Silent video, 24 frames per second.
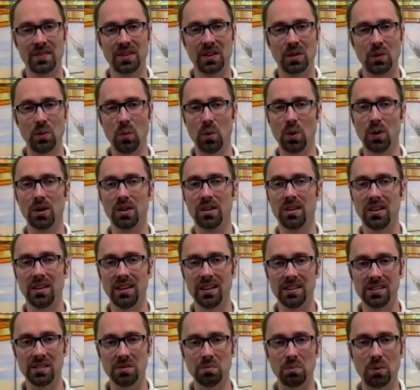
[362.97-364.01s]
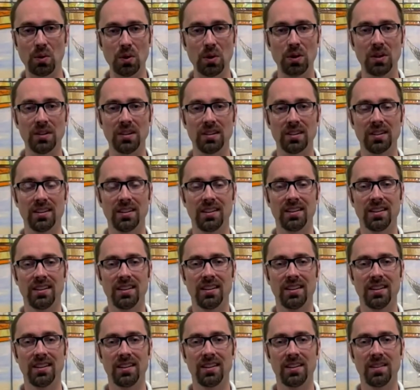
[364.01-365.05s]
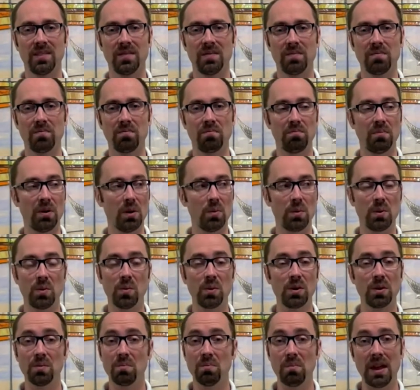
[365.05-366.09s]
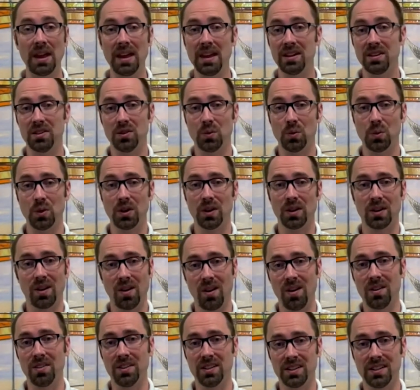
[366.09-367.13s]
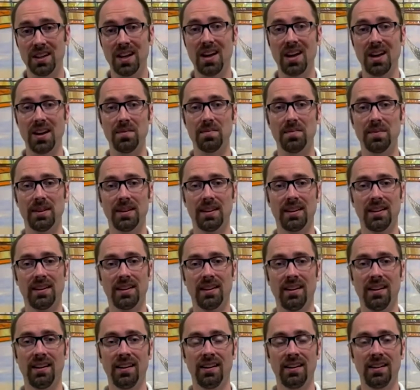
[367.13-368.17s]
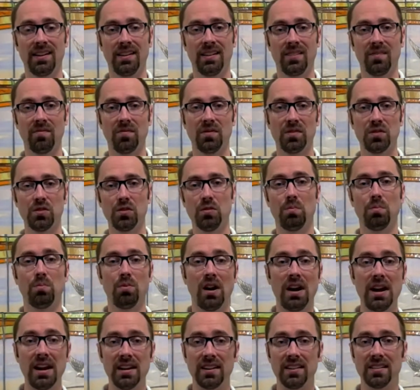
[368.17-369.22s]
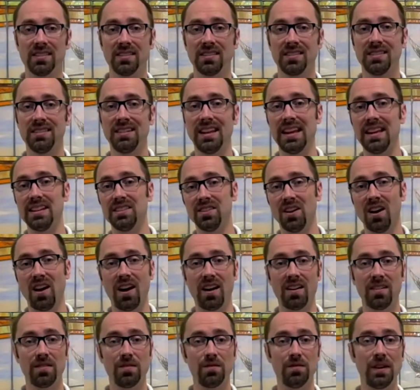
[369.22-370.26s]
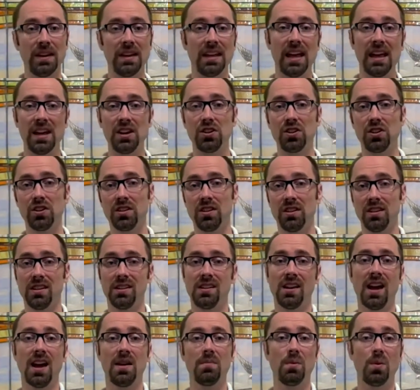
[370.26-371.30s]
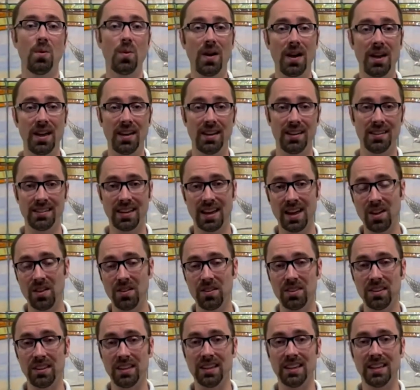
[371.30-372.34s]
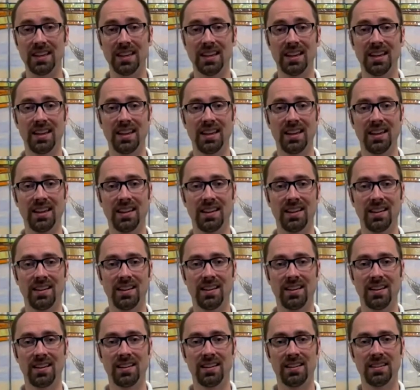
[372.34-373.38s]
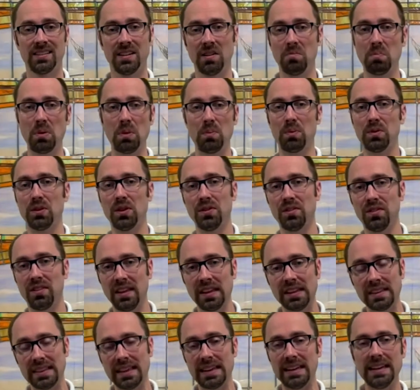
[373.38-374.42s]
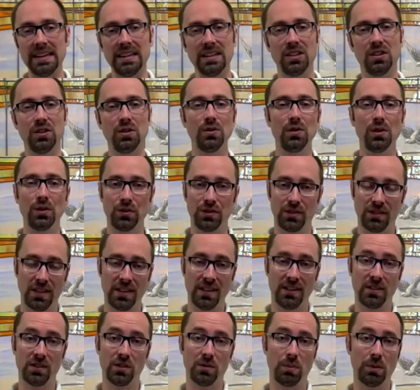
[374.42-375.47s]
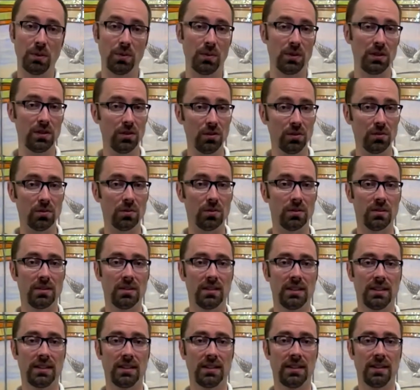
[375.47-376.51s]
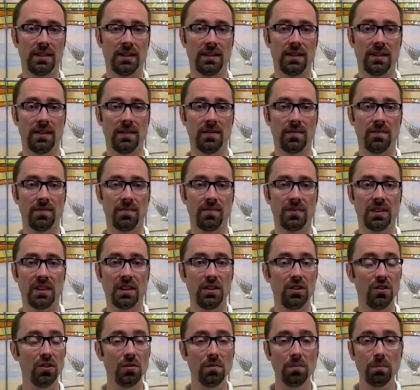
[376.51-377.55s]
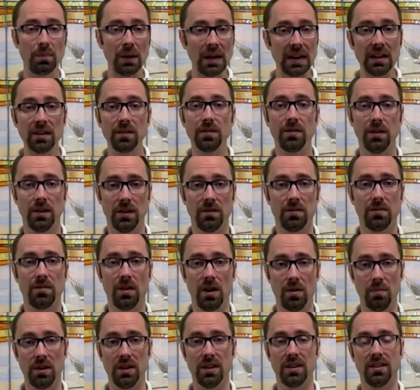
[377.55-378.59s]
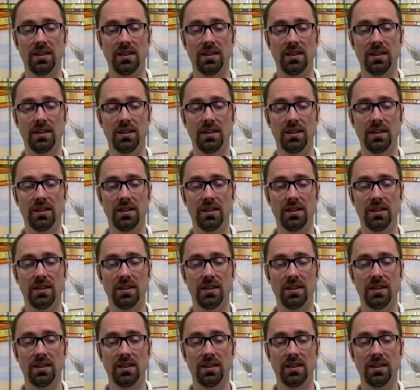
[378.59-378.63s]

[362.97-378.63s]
Work is important, but we weren't made to work all the time. So breaks, days off, vacation, and time away is healthy. Some people don't think they need to do those things, but we do. You'll benefit from it,